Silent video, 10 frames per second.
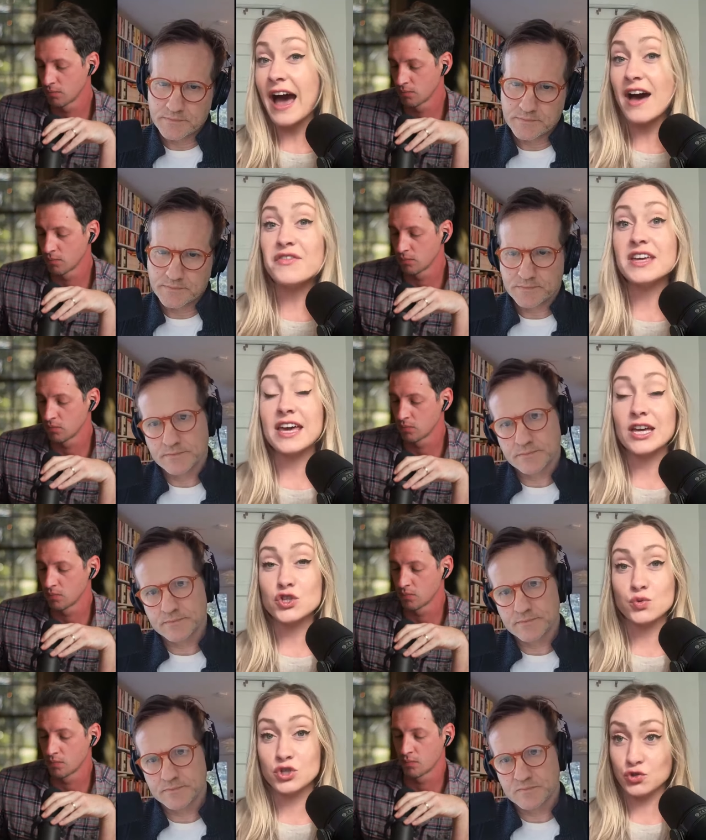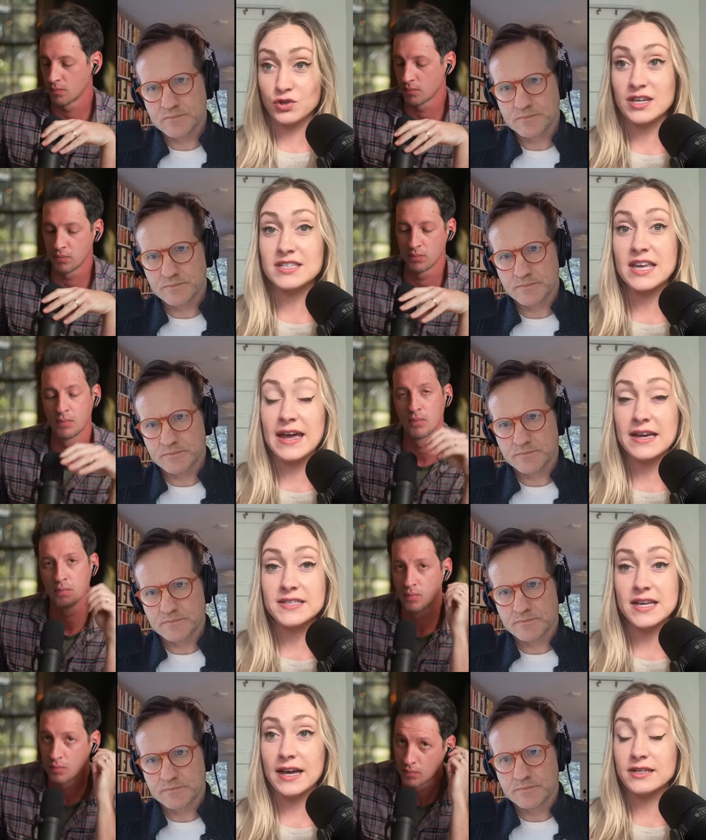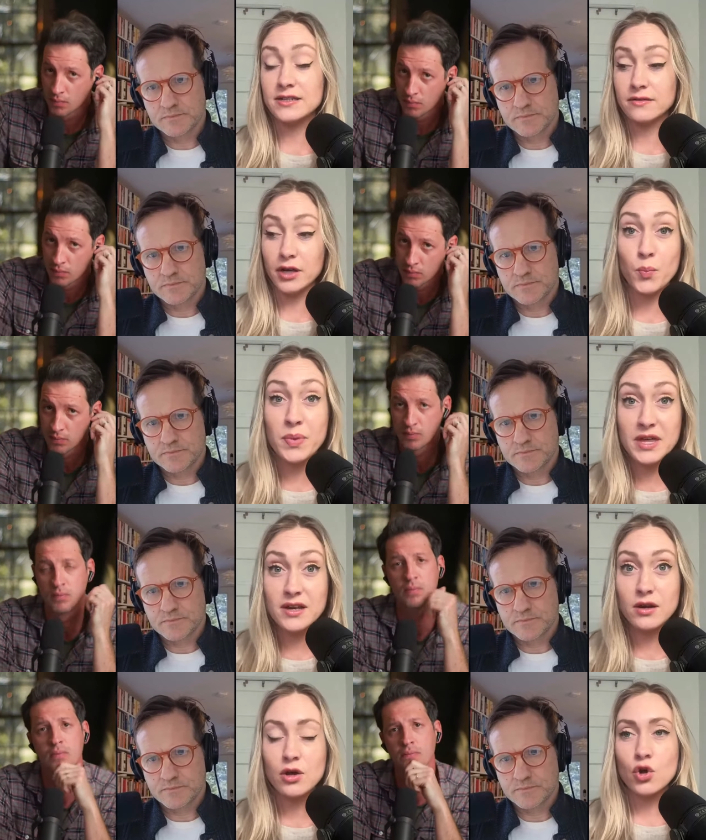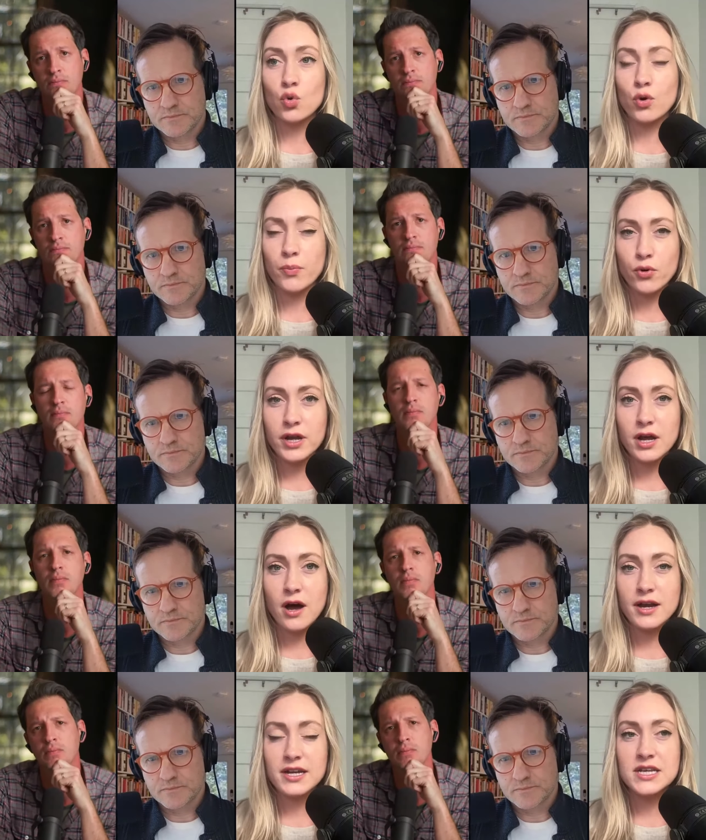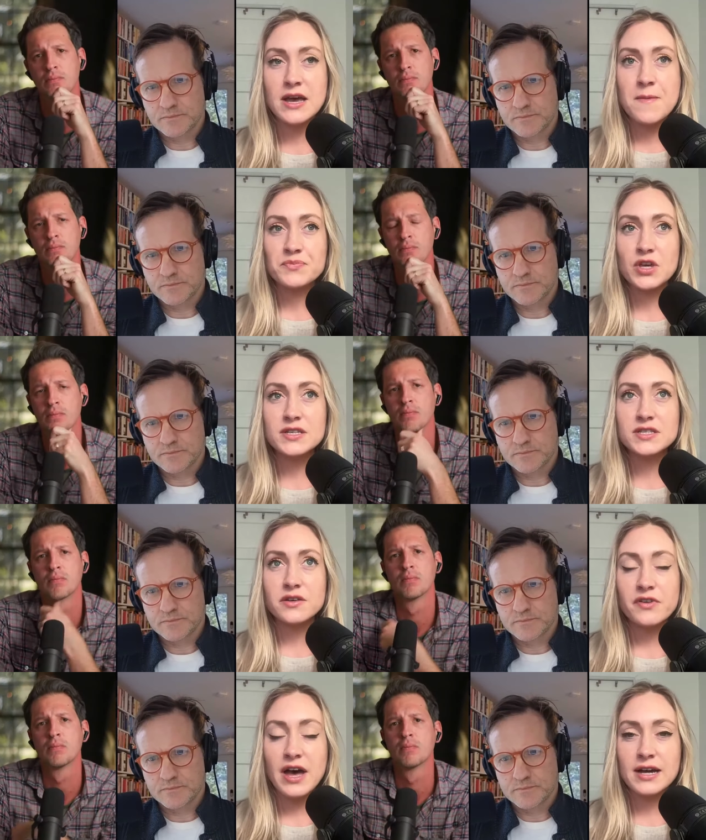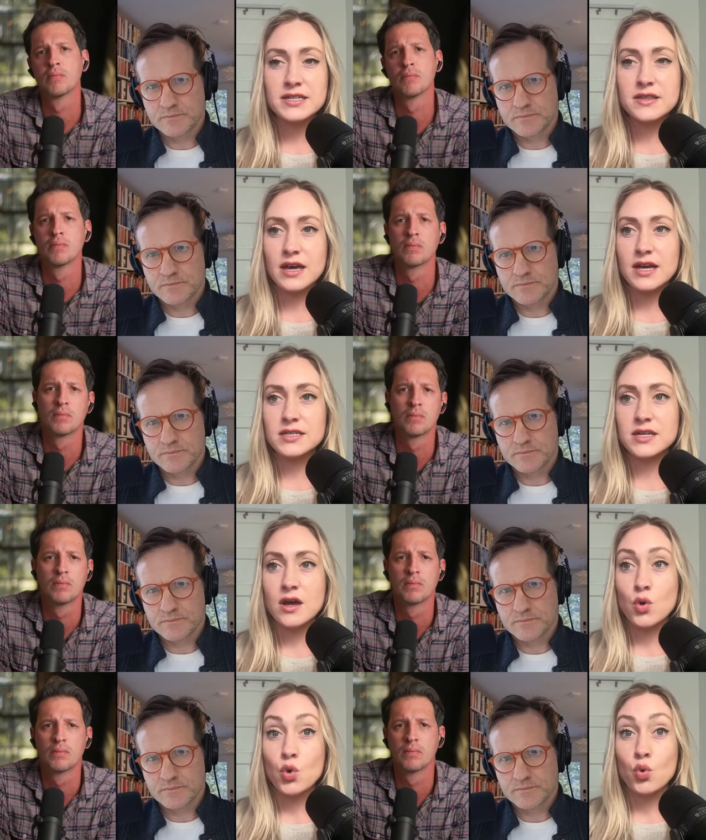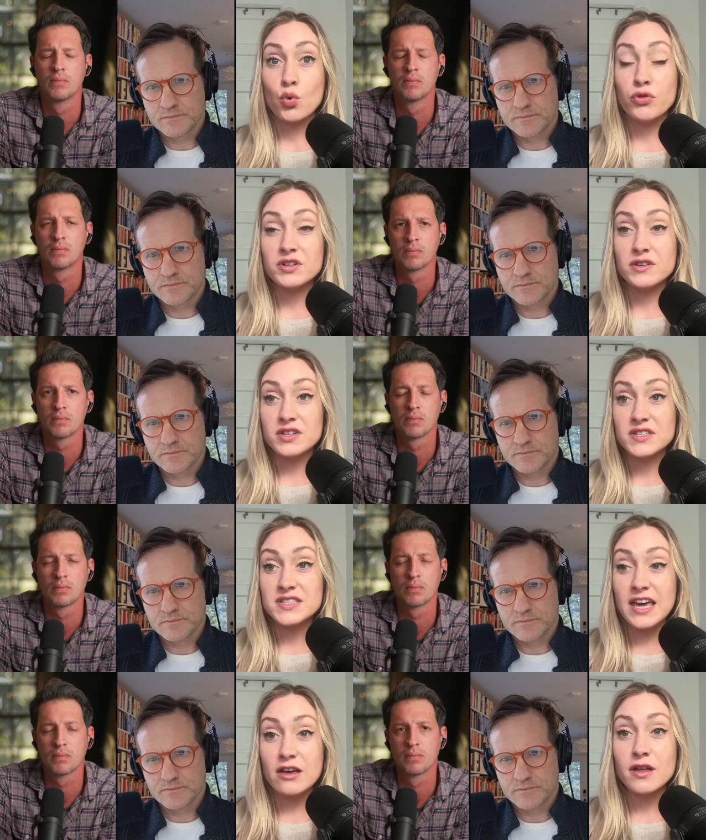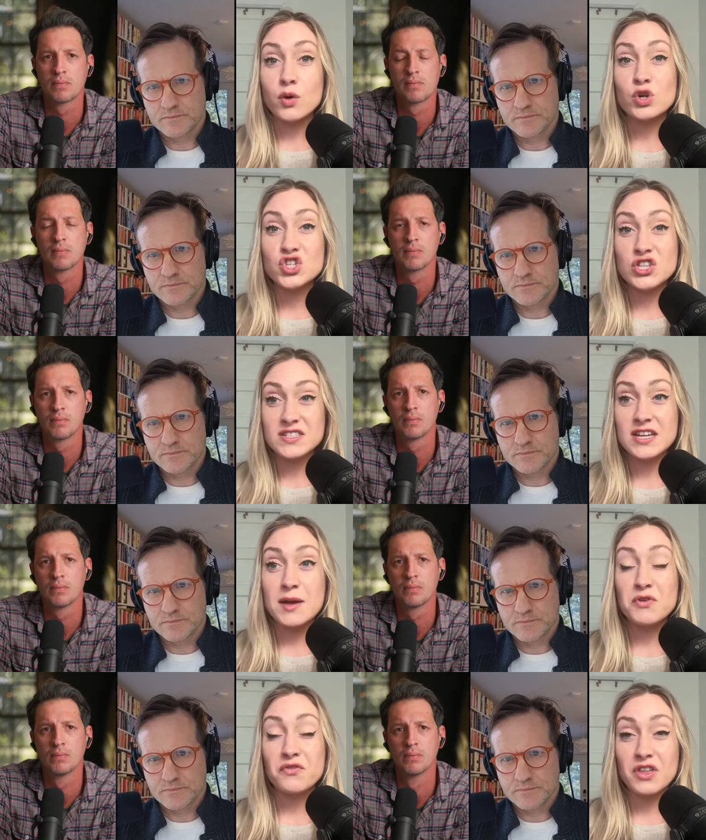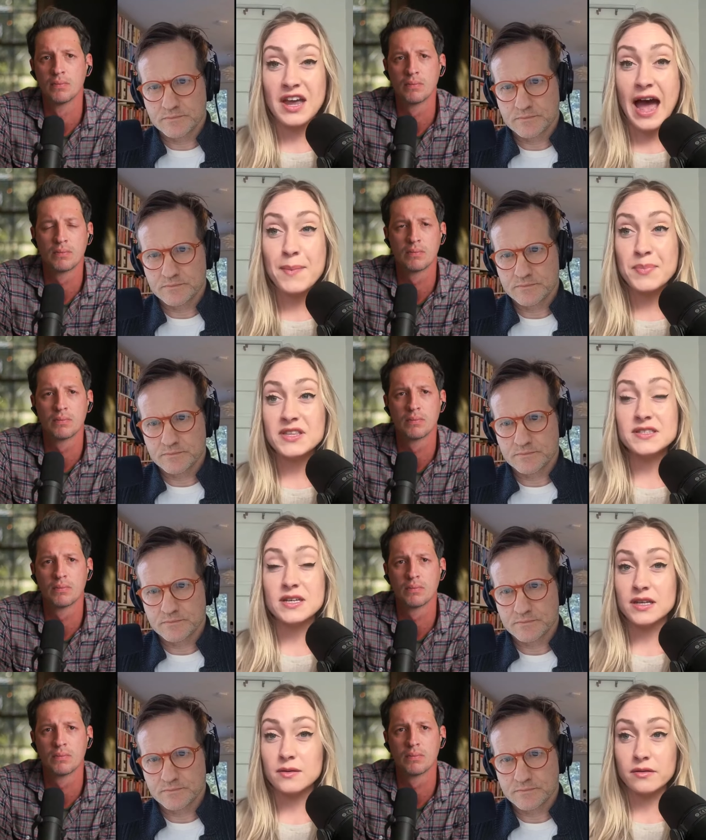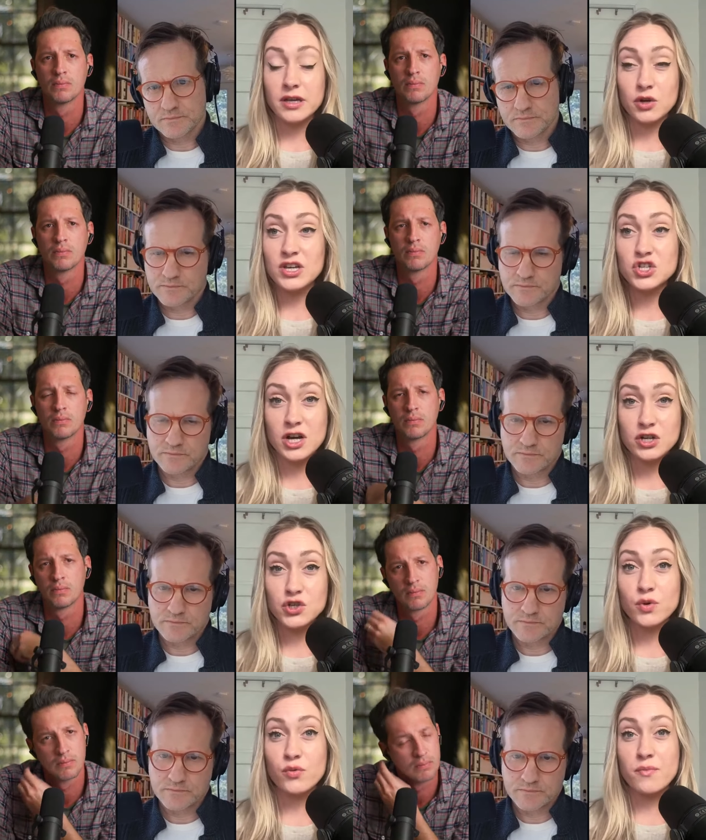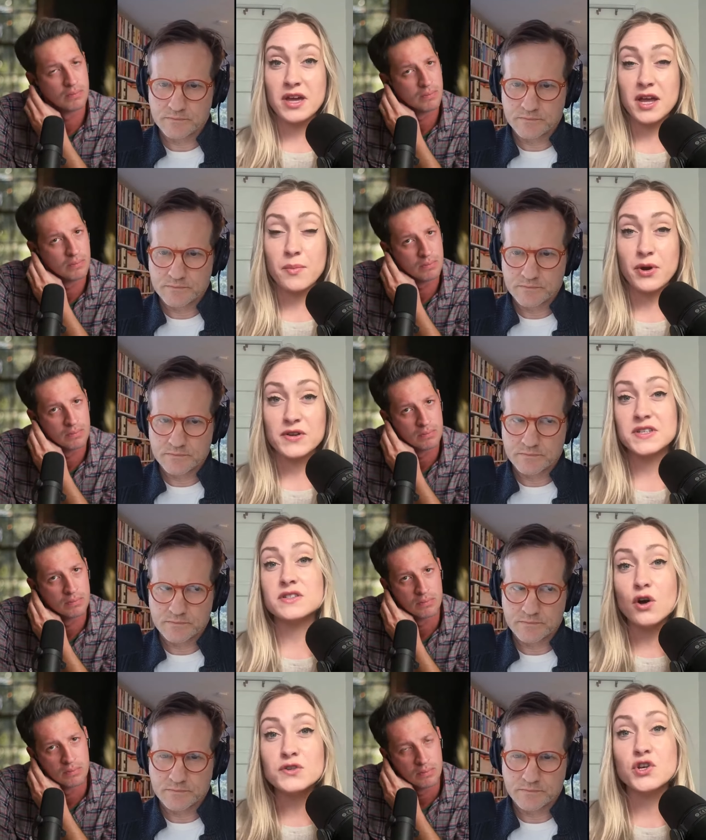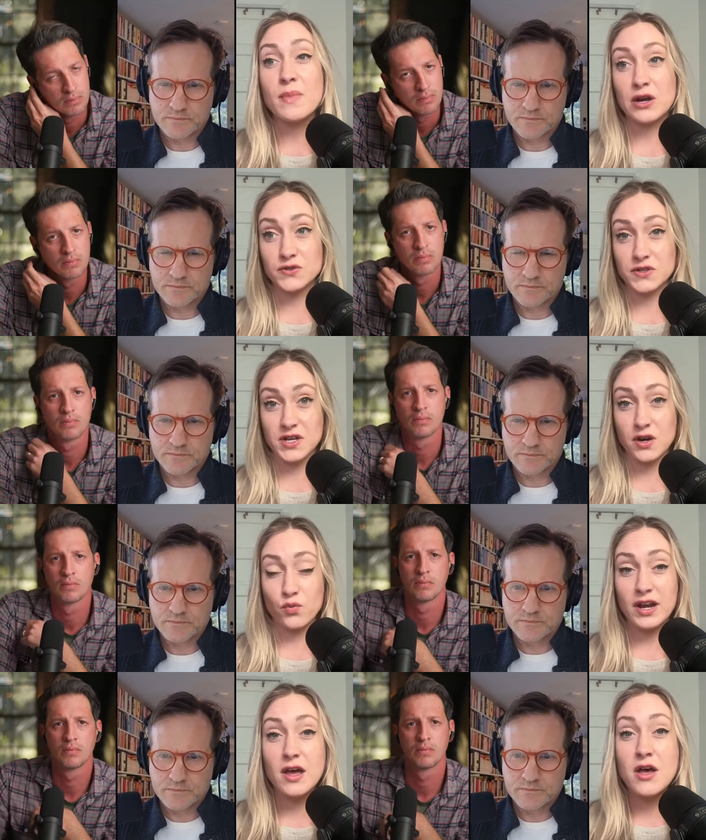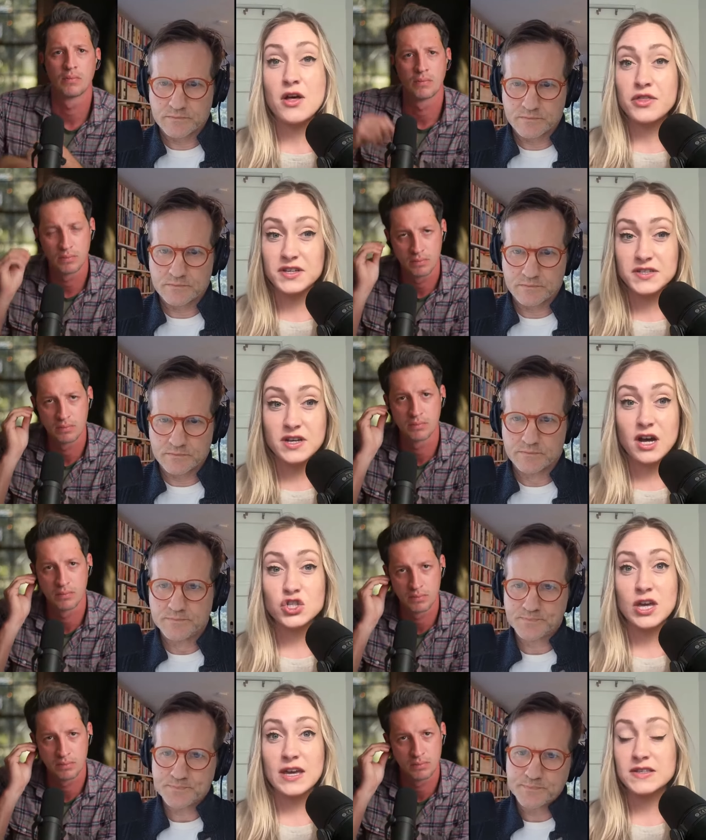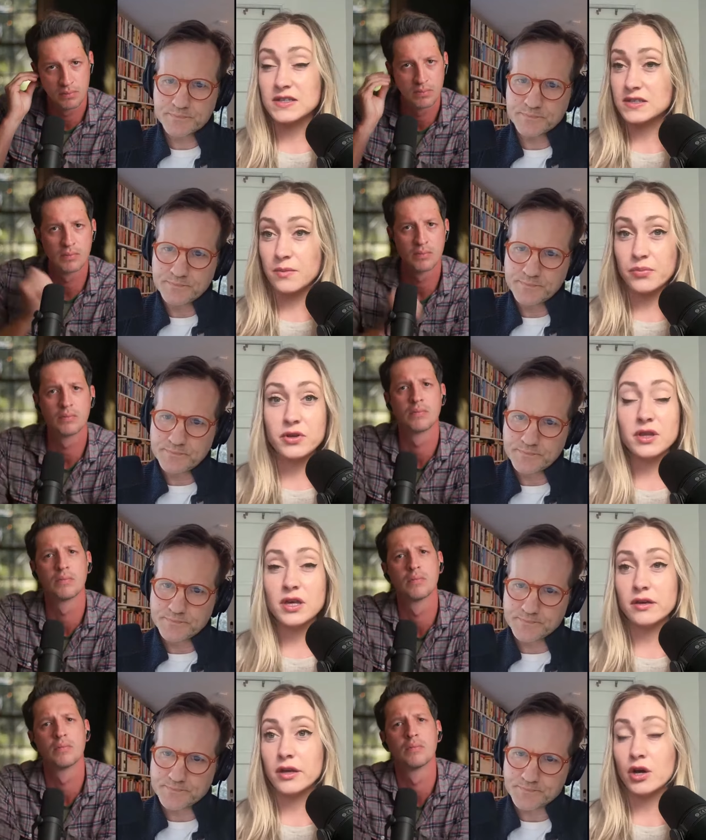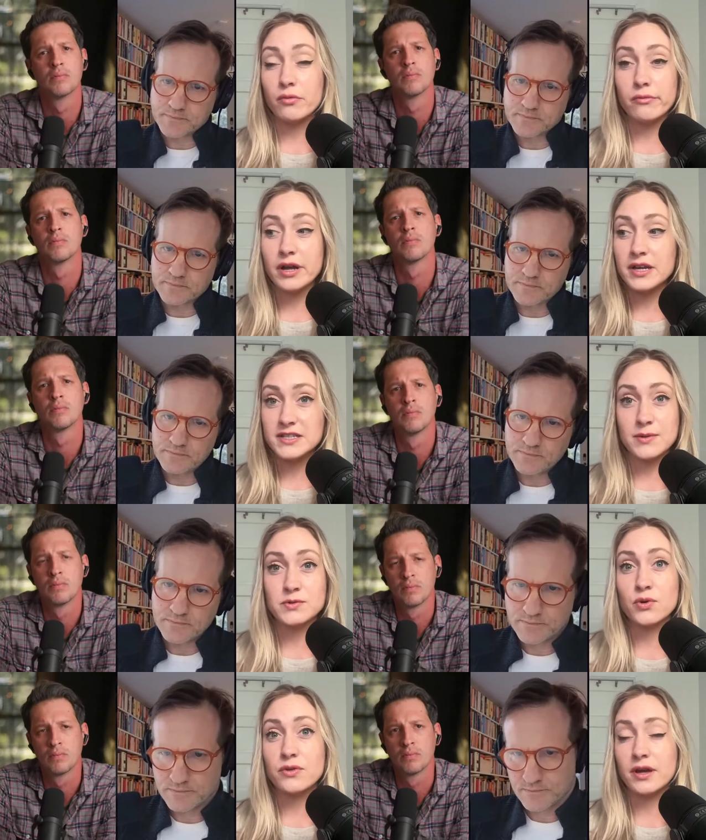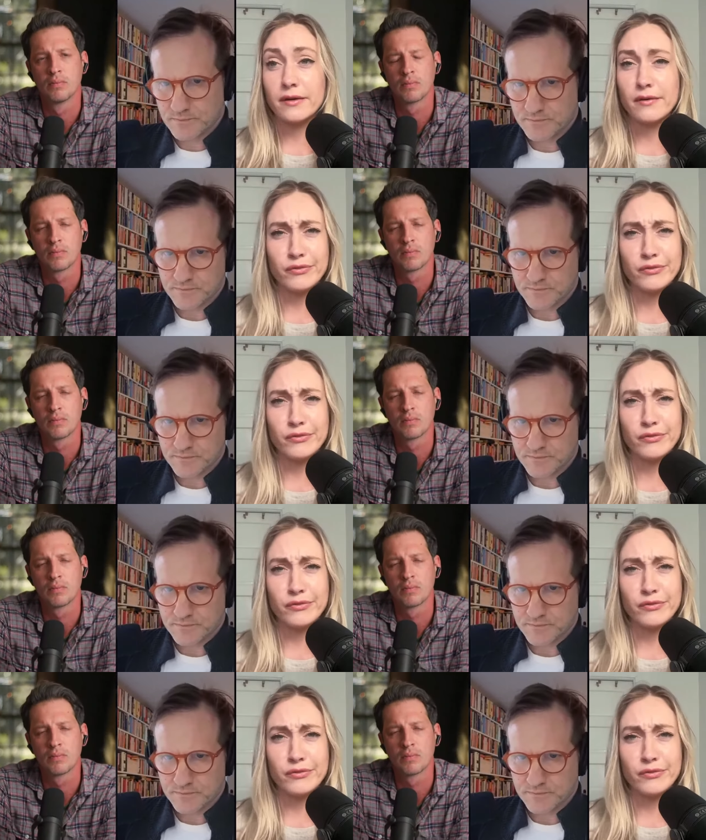Speaker 1: have engaged with Julian's case and you know been reporting on it, is the fact that the the scale at which this type of thing happens in you know each country when we're making comparisons also matters a ton right mm-hmm. the assange case is completely you know unacceptable that